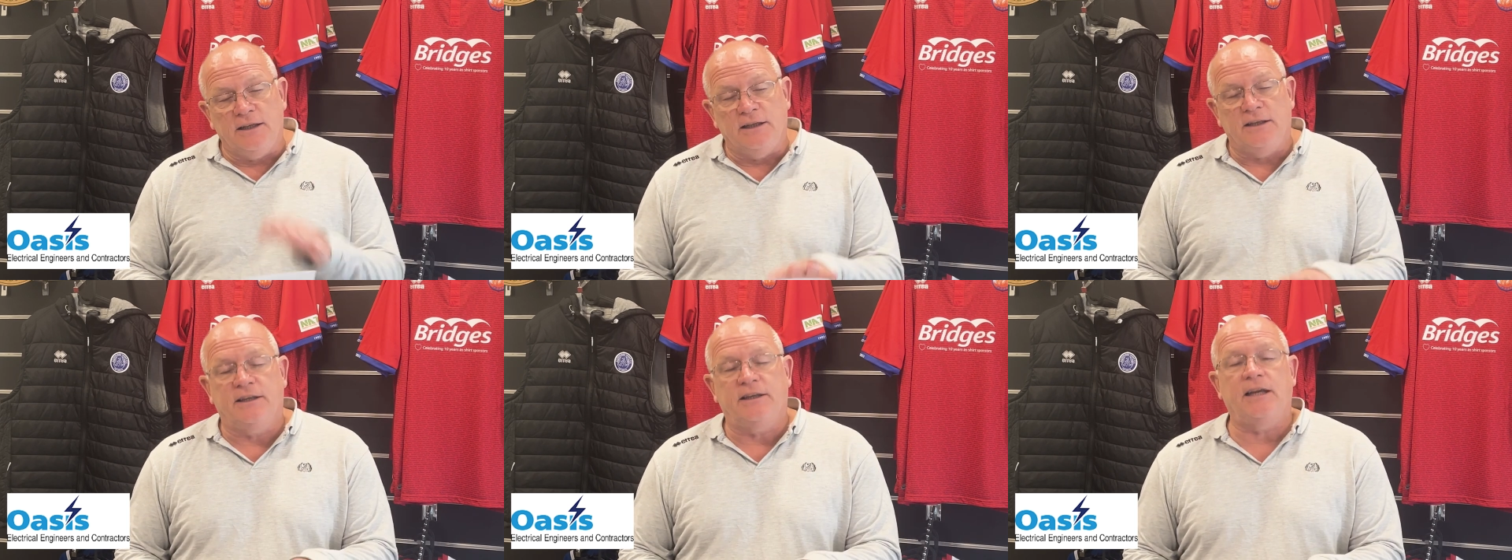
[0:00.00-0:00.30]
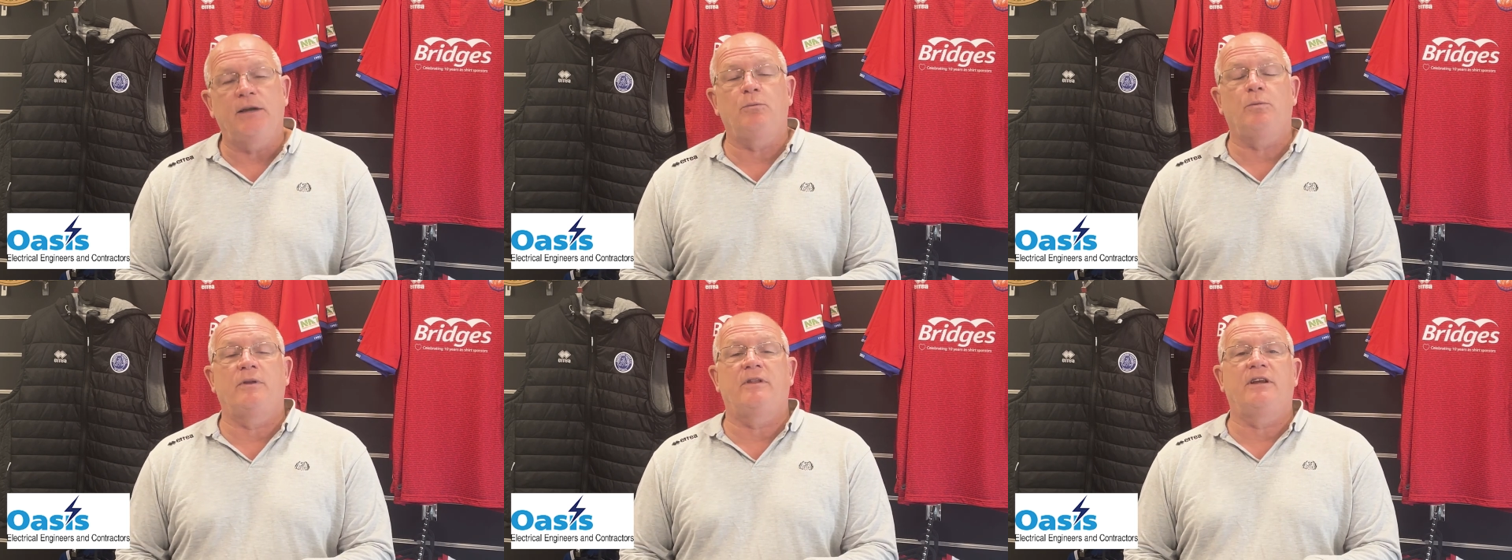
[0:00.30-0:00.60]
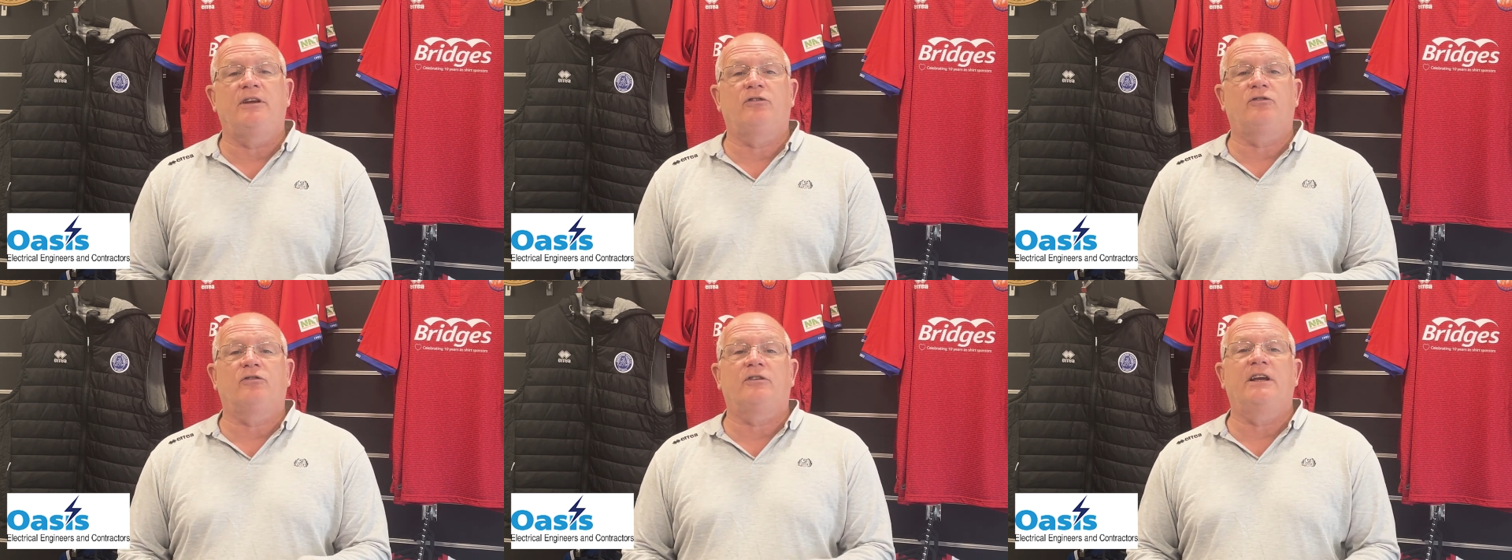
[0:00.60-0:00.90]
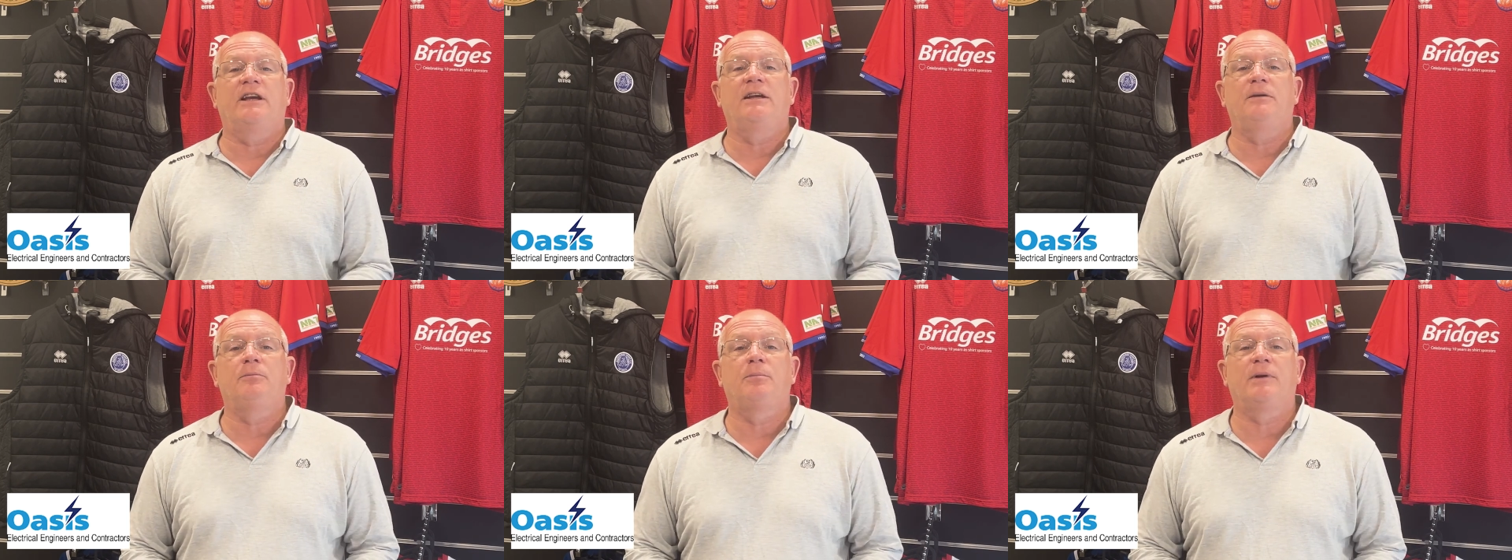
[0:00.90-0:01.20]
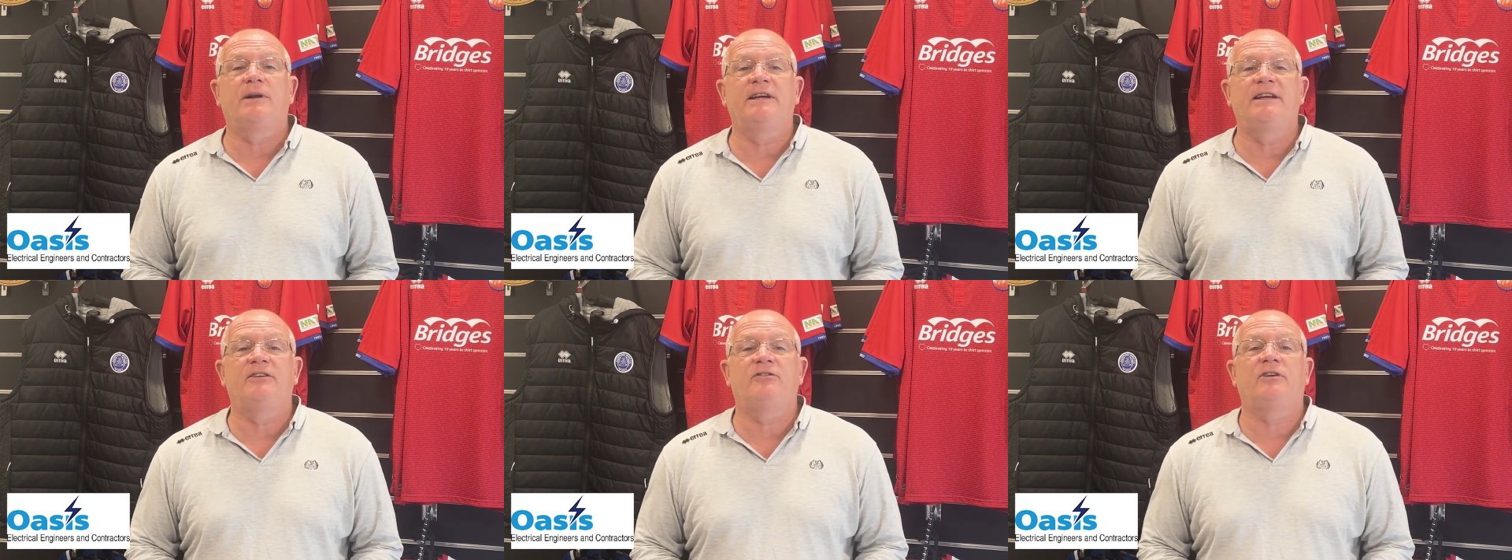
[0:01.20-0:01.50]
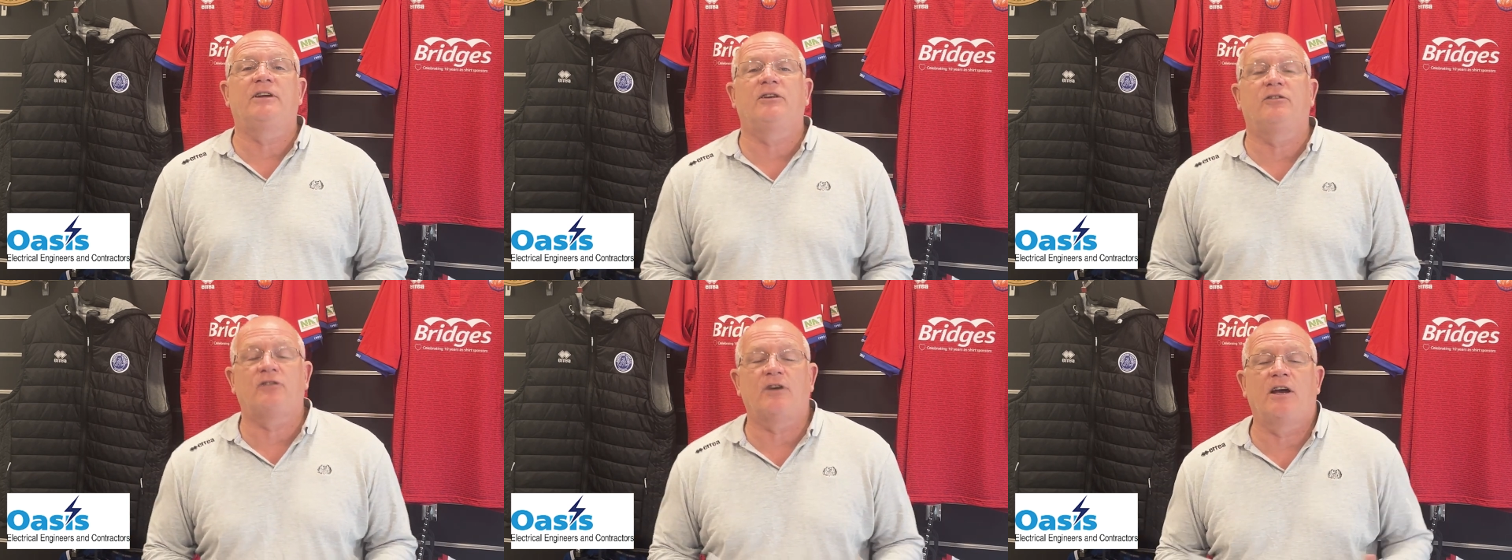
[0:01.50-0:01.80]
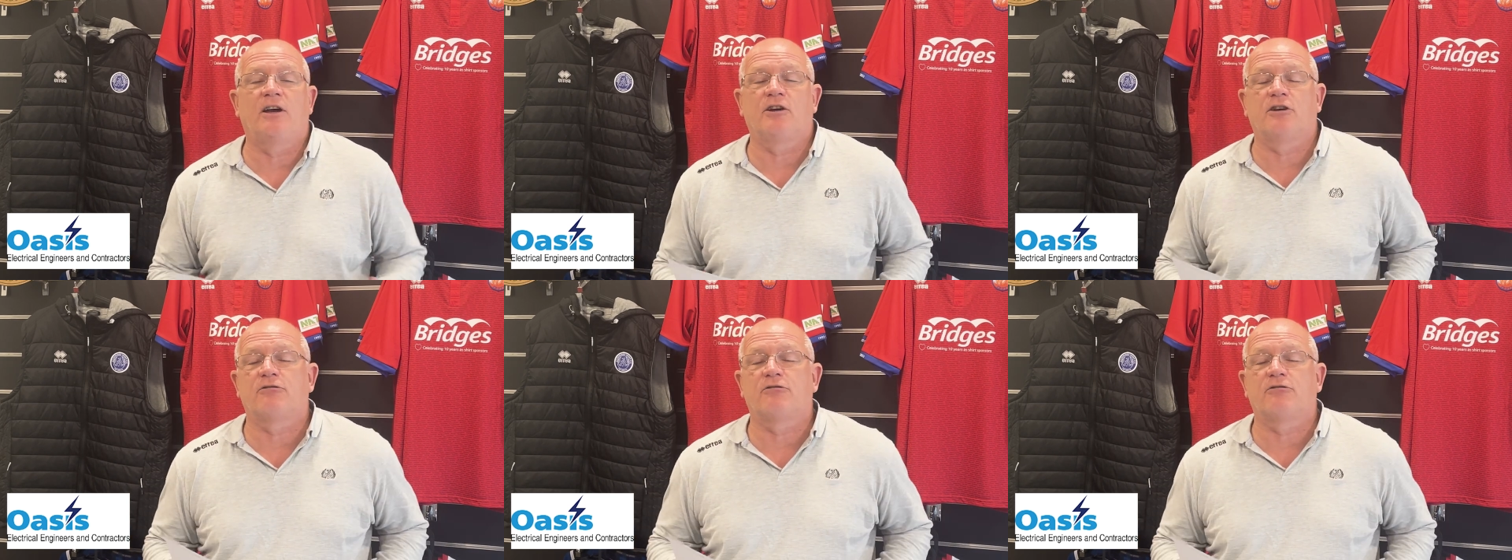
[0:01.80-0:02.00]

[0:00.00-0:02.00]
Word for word: Keep with this scheme, please. It's uh,